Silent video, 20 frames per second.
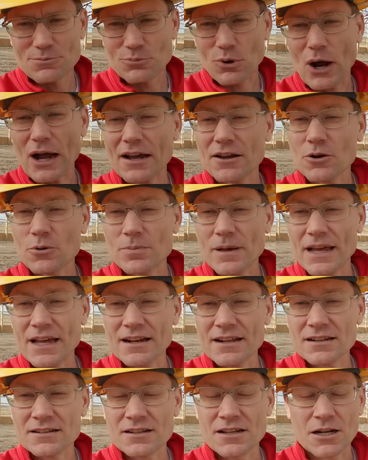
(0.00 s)
Brian
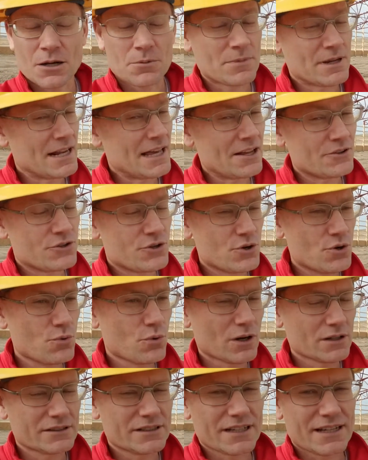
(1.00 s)
O'Bannon coming at you
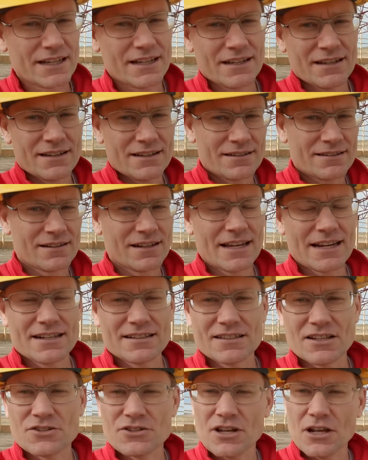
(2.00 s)
once again,
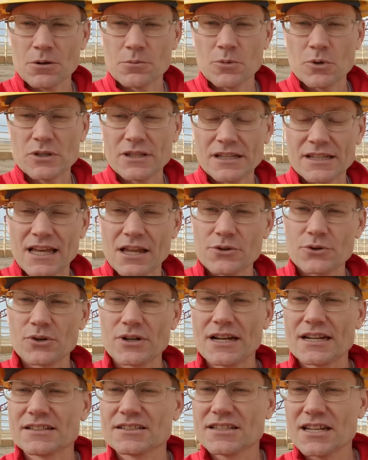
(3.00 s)
ladies and gentlemen, with another
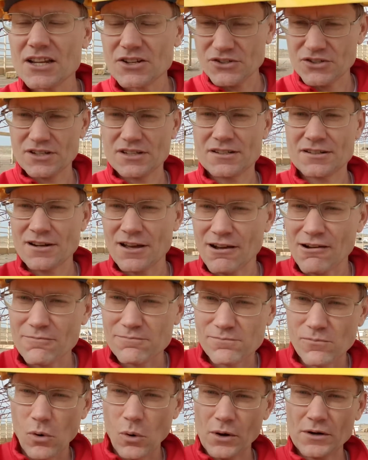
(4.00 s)
edition of
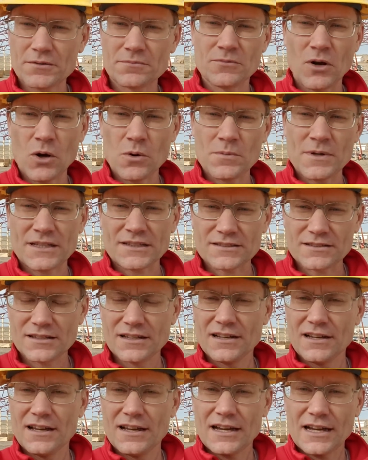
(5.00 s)
Morton Moments.
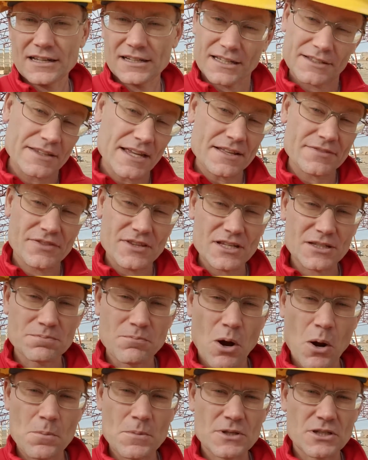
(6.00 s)
And let's take this
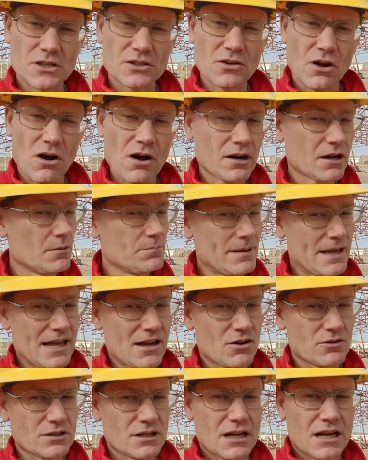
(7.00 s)
moment to talk
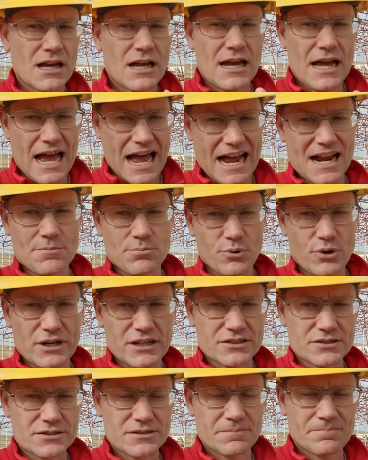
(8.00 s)
about
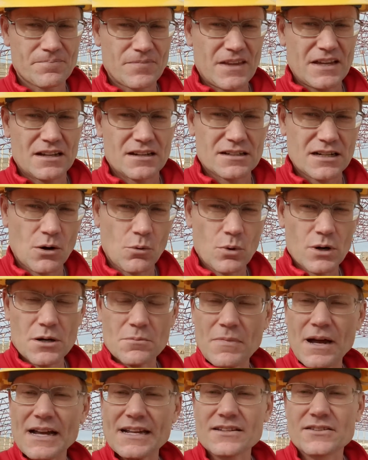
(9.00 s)
hybrids. Now, what
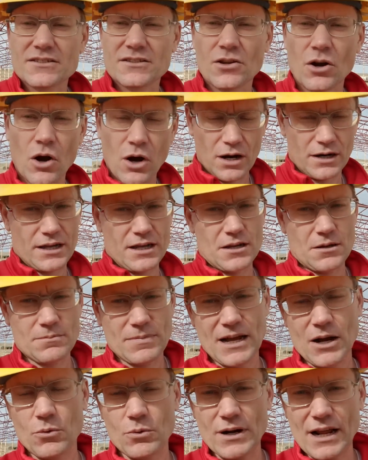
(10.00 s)
am I talking
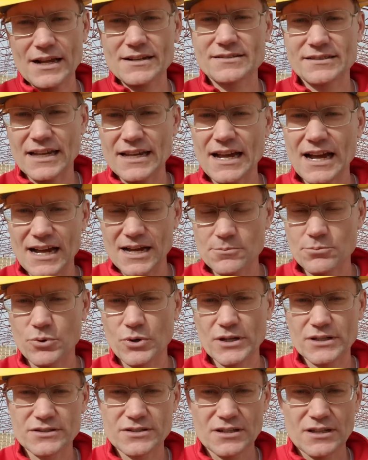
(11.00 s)
about when I say
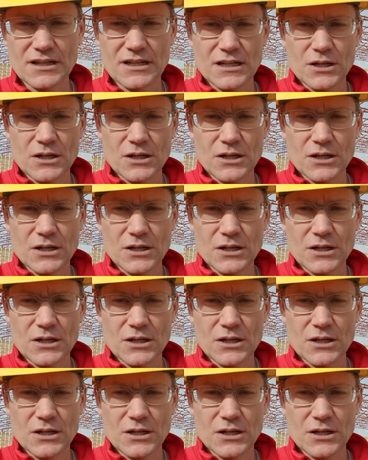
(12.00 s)
hybrids?